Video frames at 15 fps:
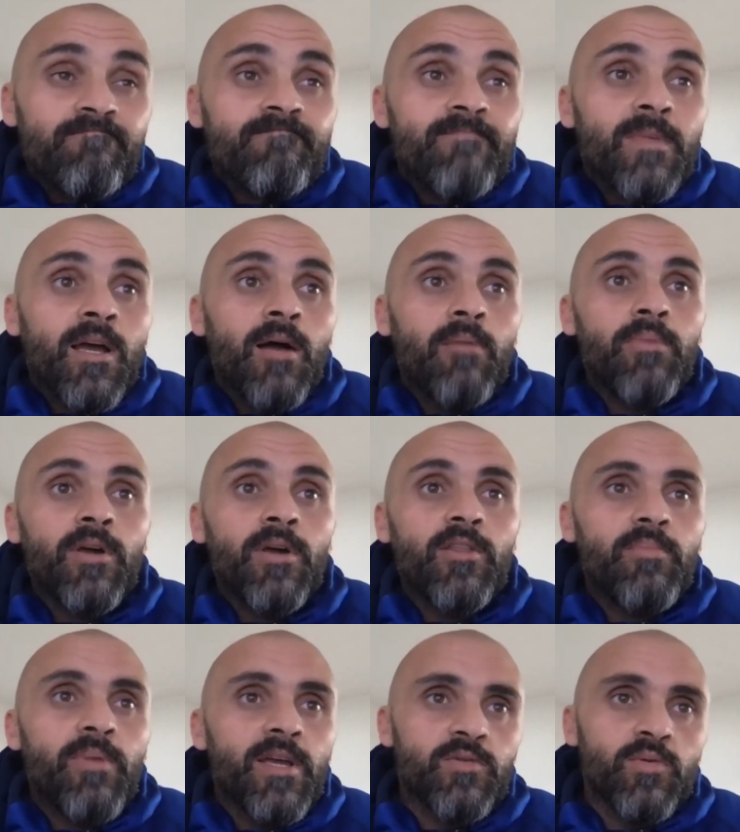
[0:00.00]
be the
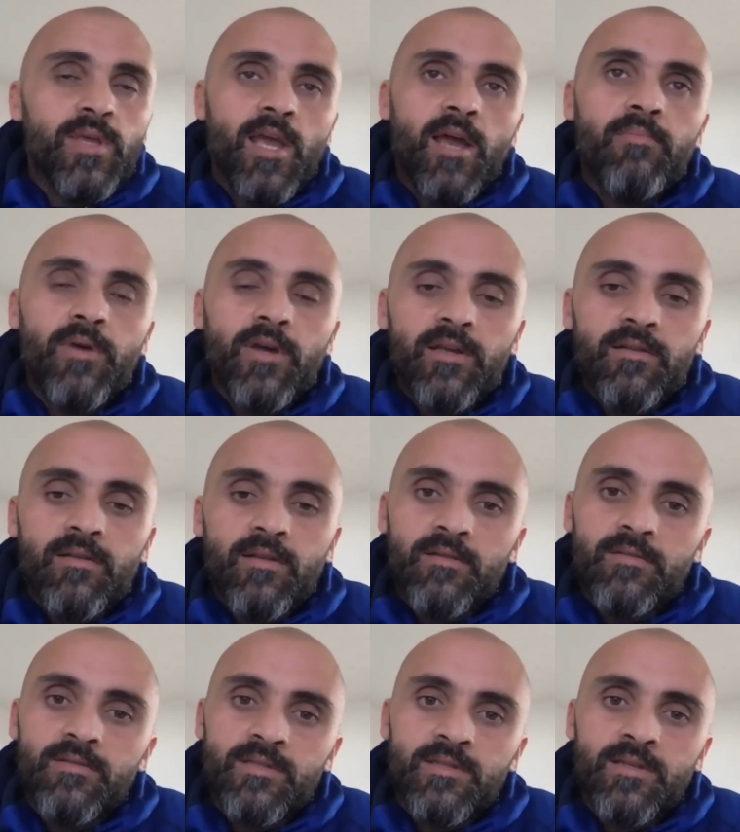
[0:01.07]
best we can be
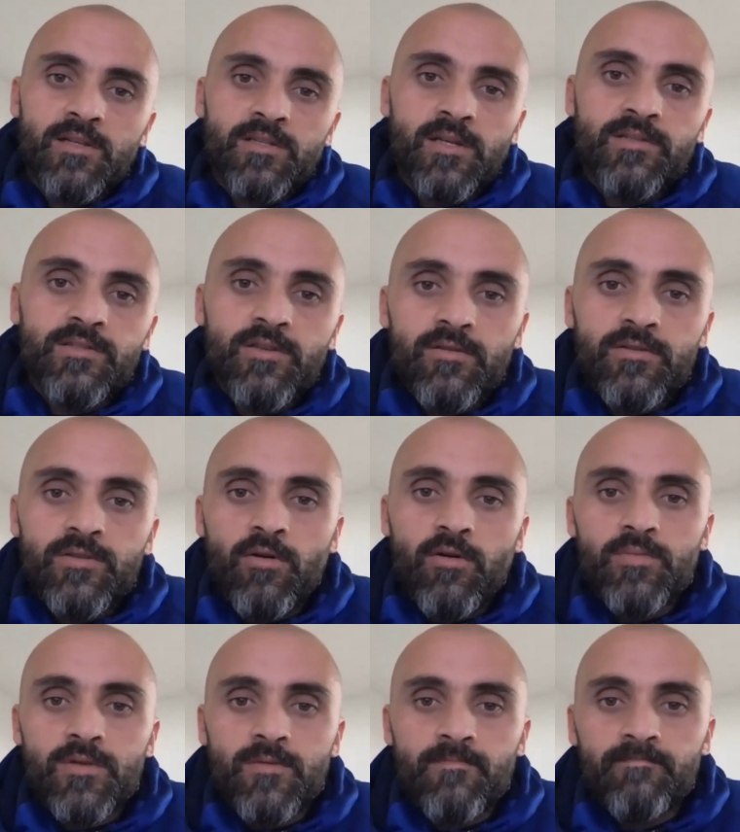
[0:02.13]
in such uncertain times.